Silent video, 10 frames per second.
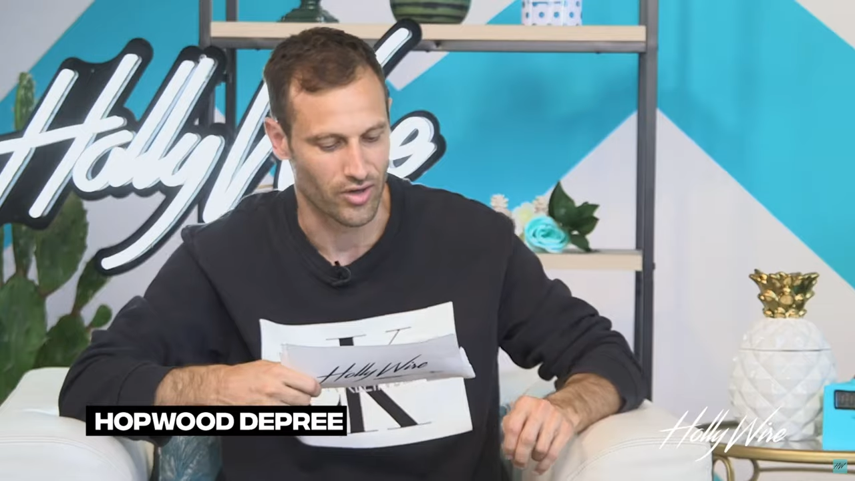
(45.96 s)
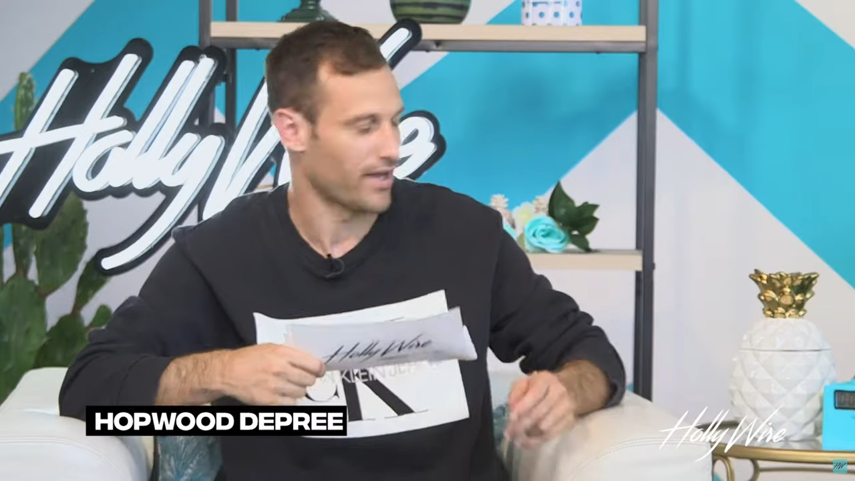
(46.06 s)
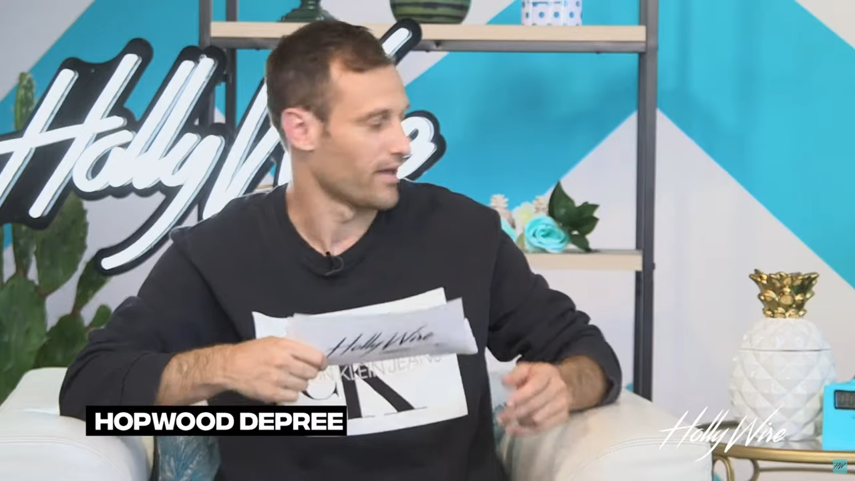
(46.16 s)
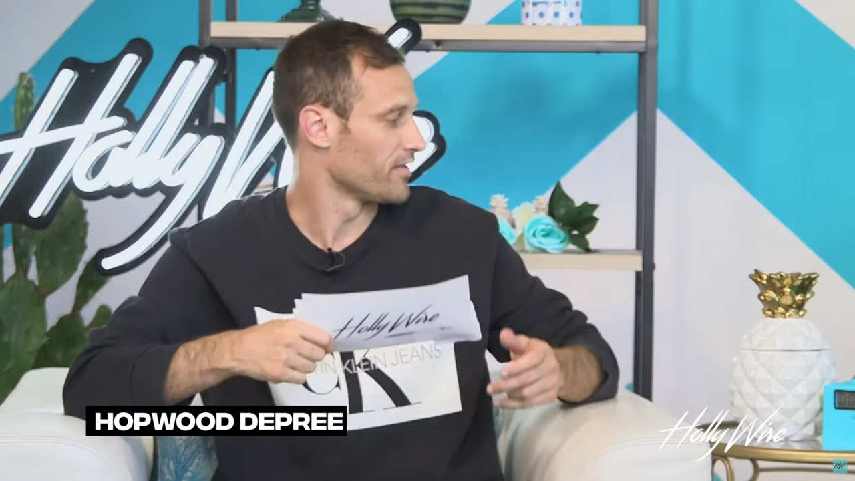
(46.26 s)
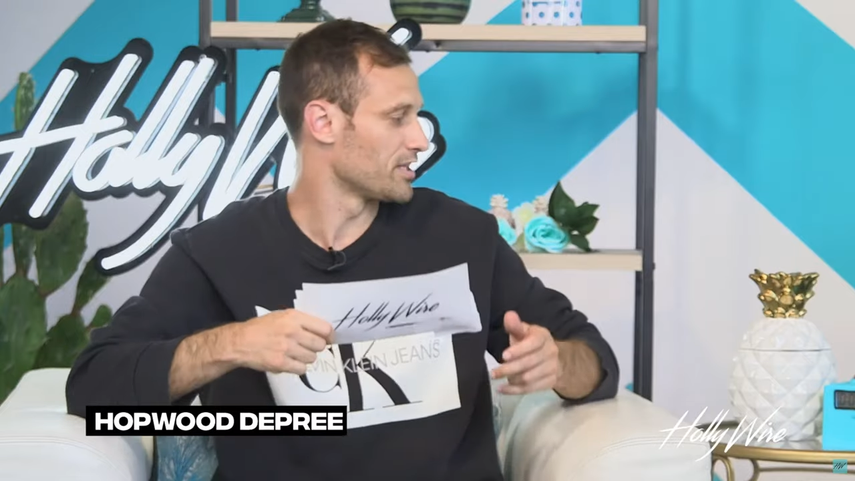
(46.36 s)

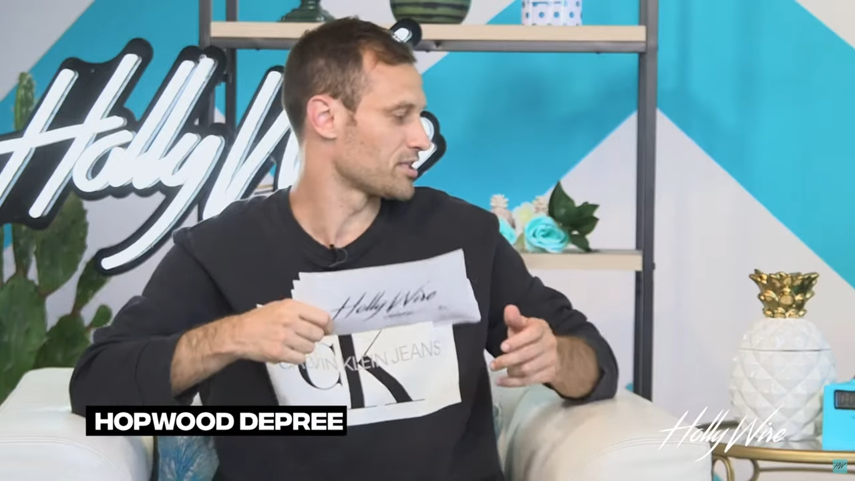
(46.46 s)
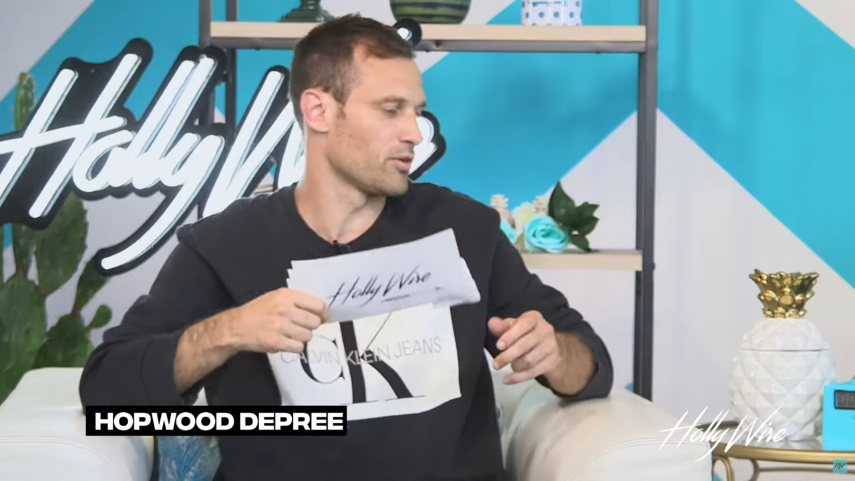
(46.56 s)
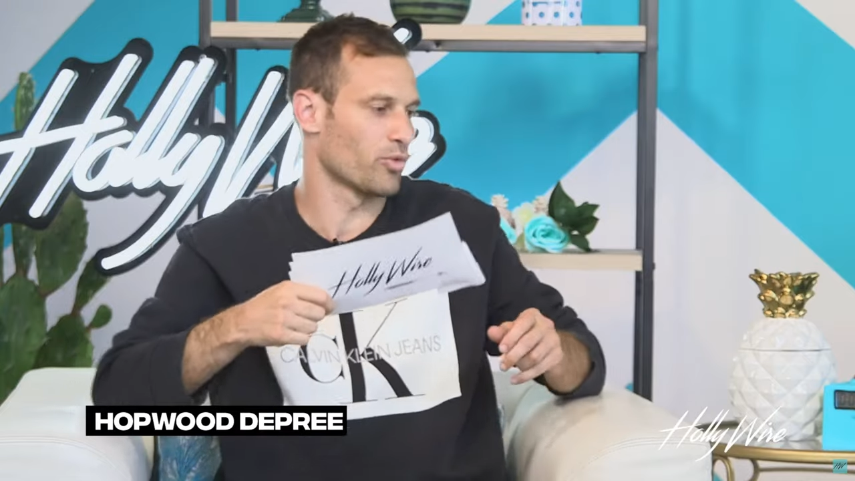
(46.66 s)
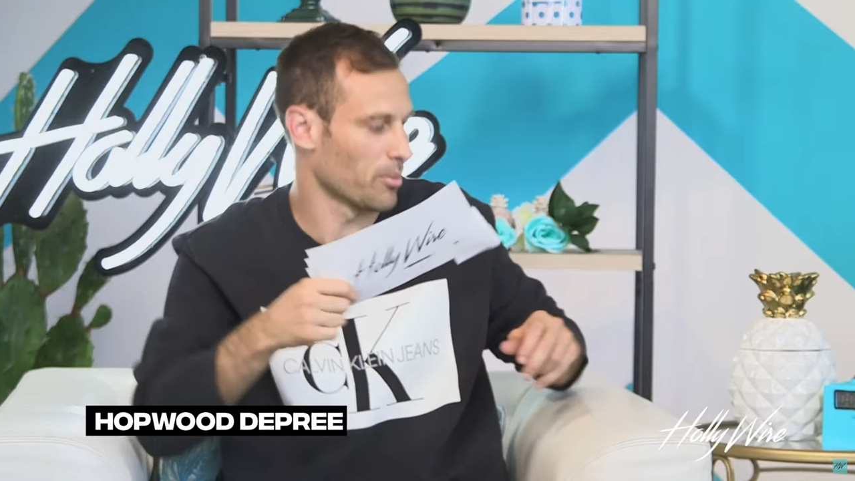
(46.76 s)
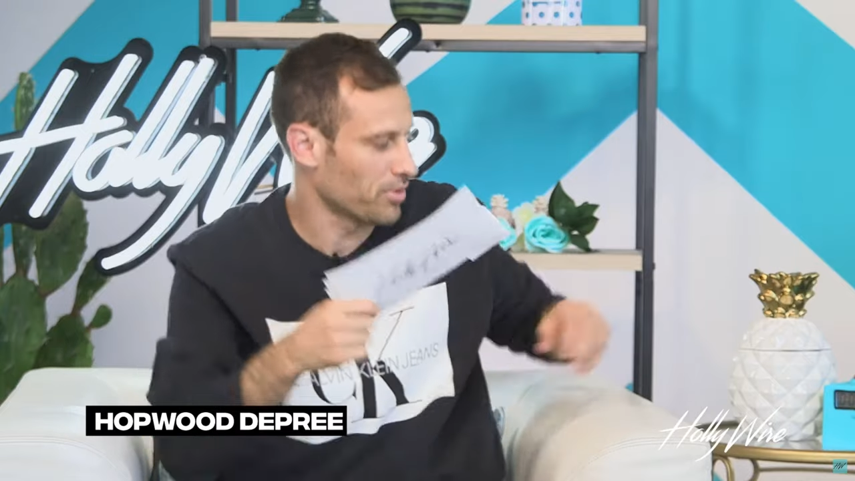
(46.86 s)
Okay,
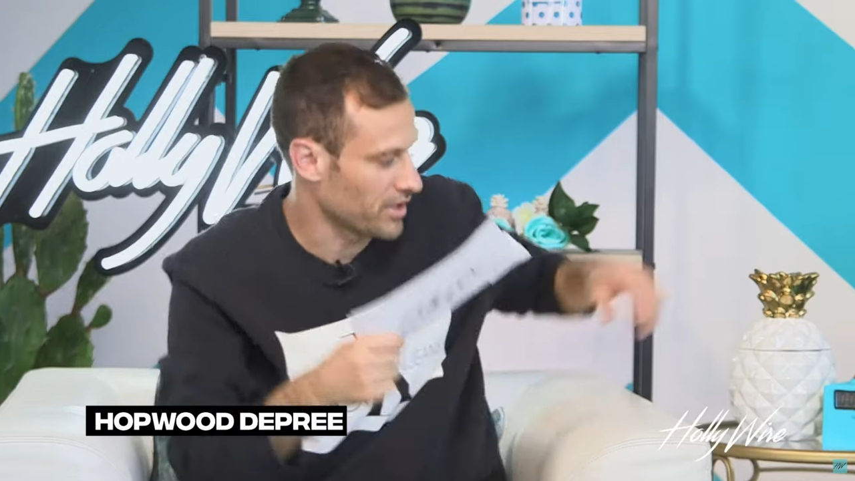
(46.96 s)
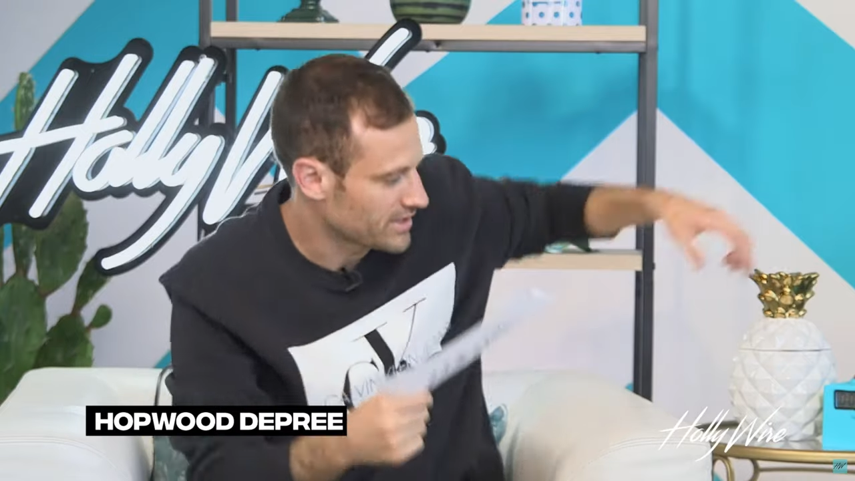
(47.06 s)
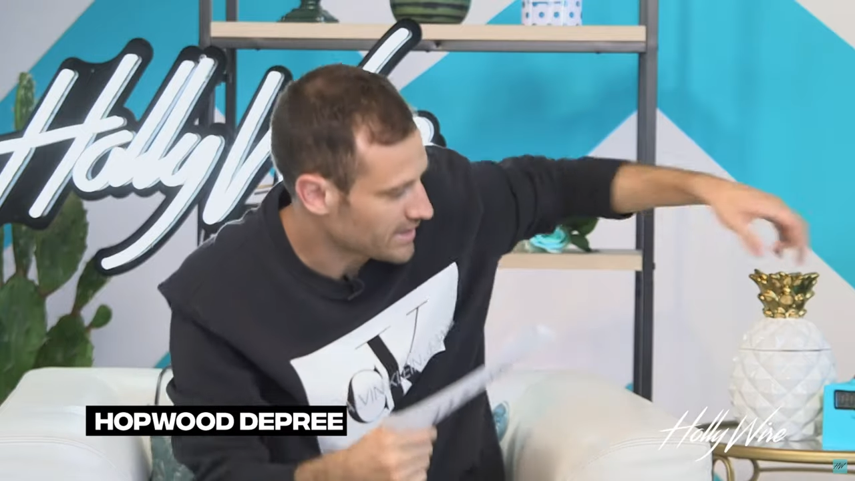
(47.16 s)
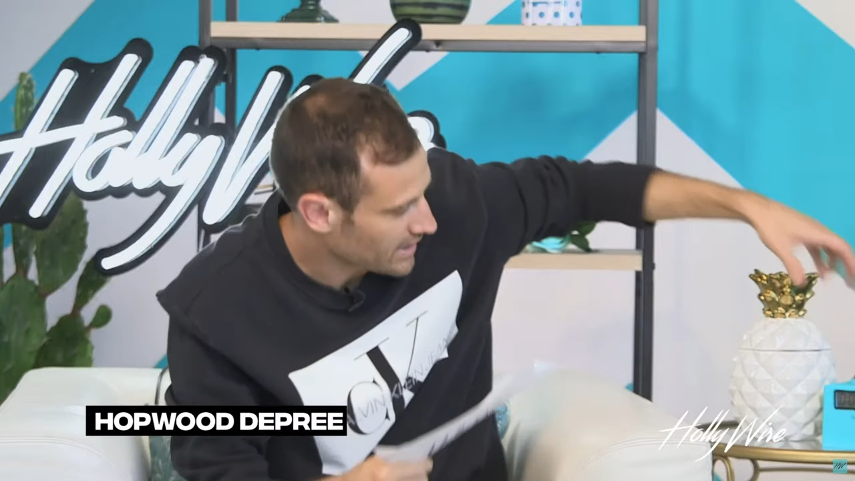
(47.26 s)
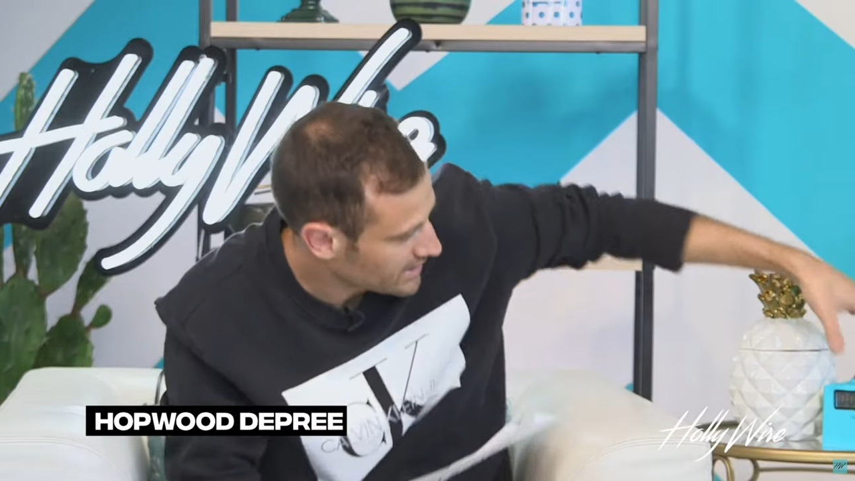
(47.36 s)
we're gonna play the
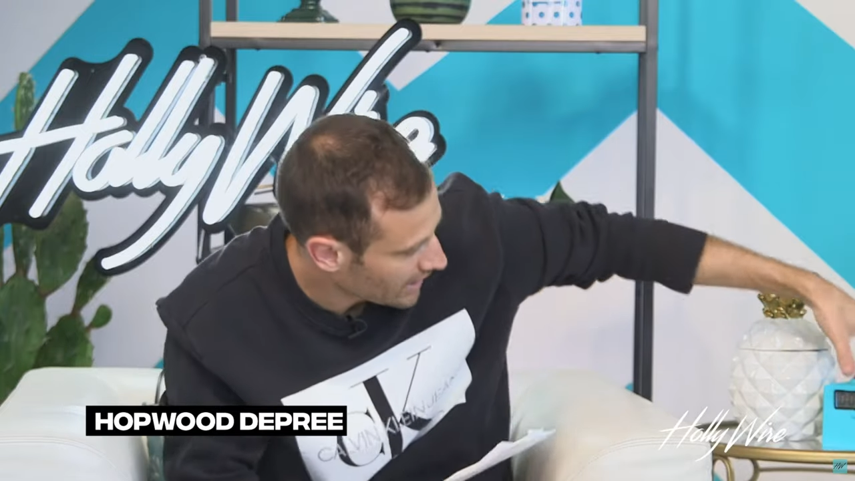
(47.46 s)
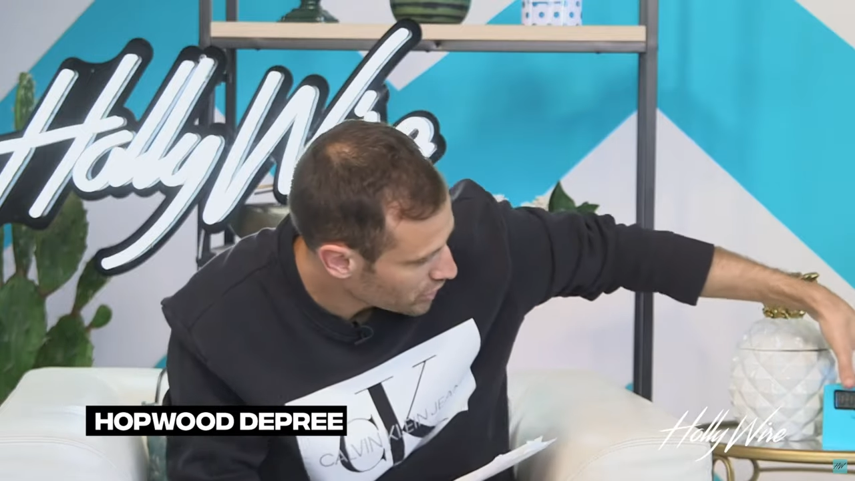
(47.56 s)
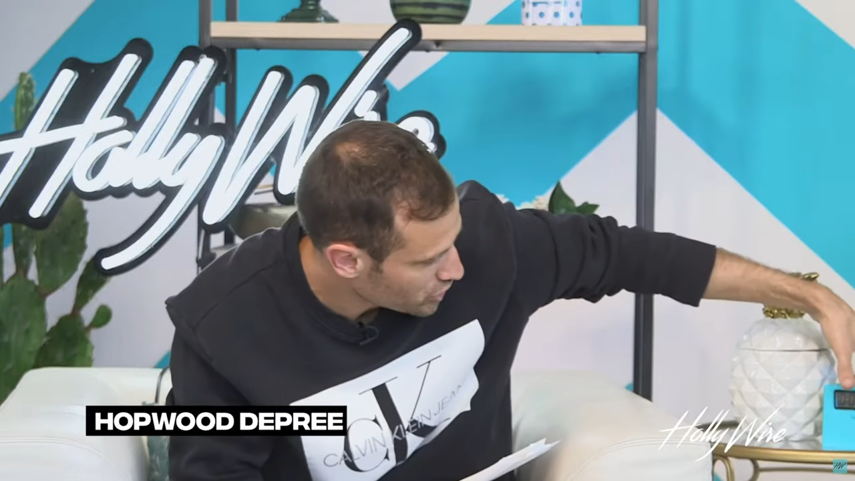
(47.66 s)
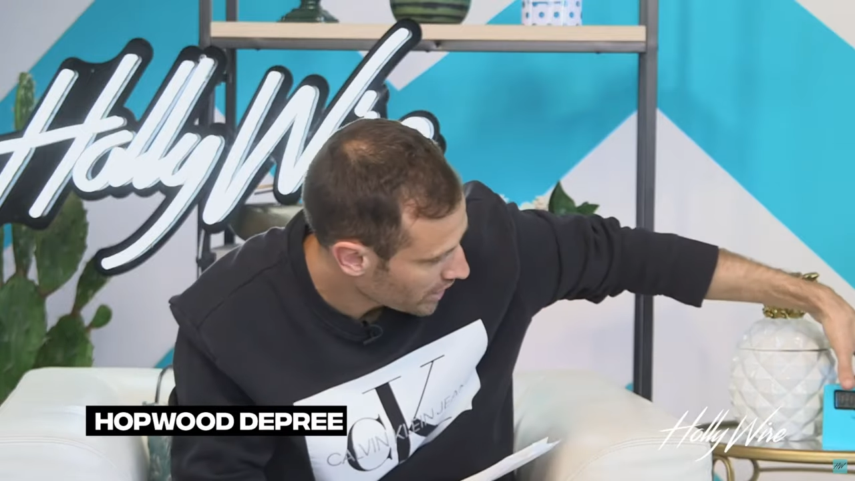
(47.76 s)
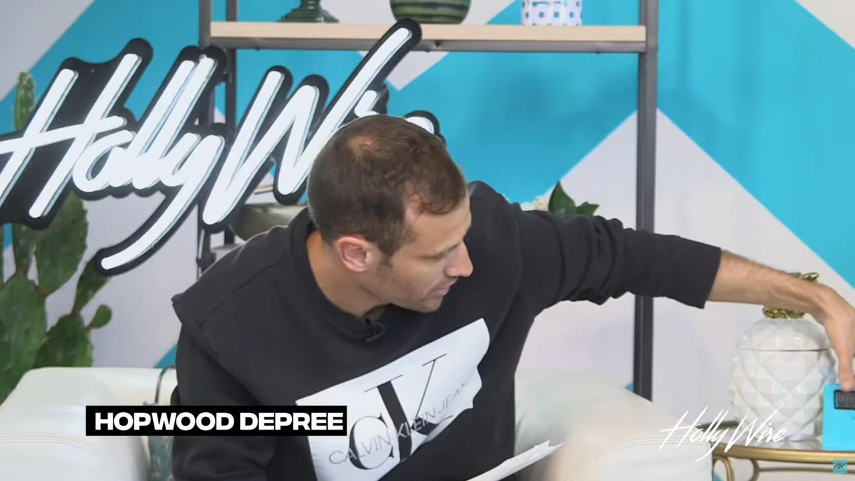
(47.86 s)

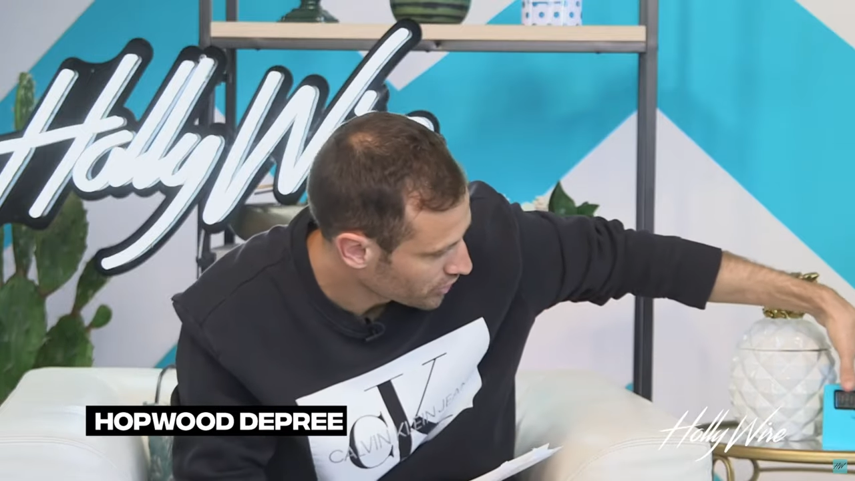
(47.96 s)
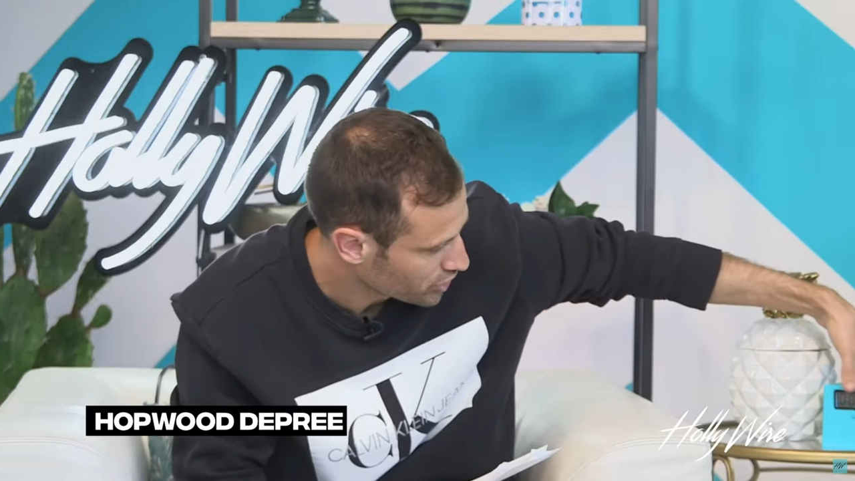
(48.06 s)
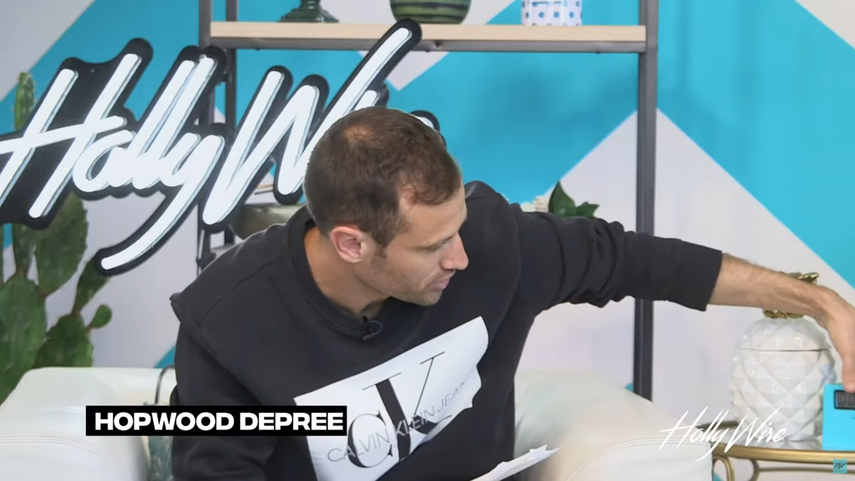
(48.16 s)
6-second challenge.